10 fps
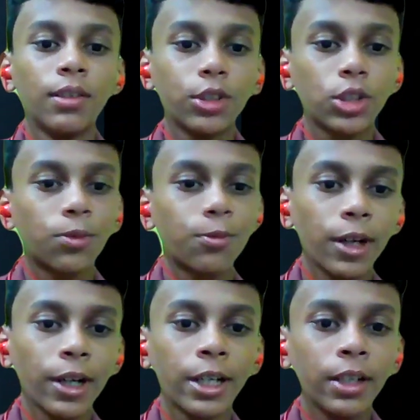we should
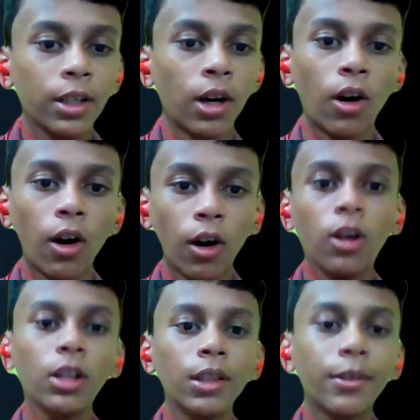find
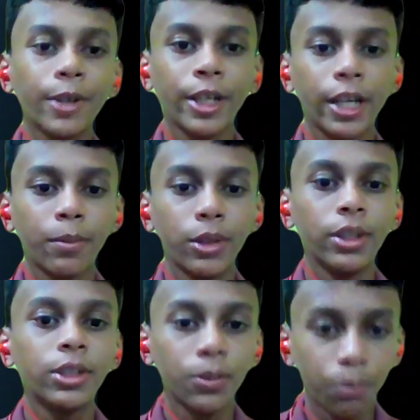all the
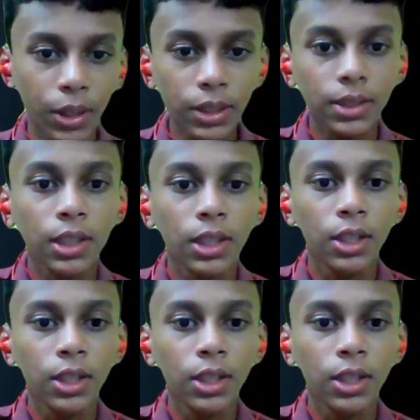variables plus